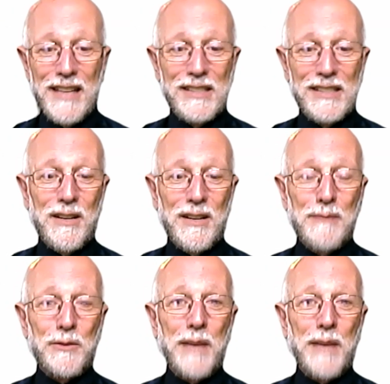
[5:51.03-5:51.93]
is it
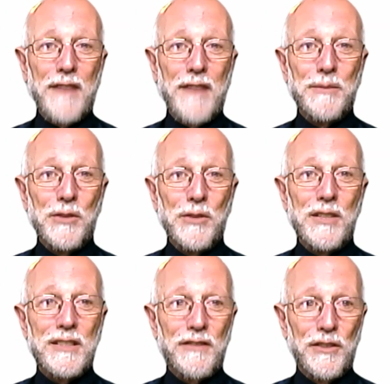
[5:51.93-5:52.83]
comes from having
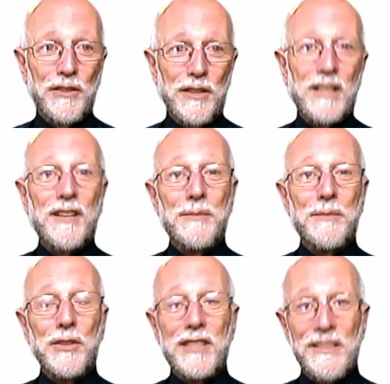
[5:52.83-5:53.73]
communities of learning and
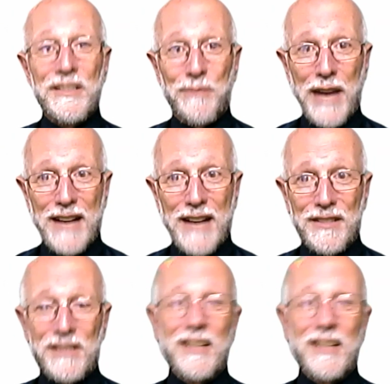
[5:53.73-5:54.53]
communities of practice.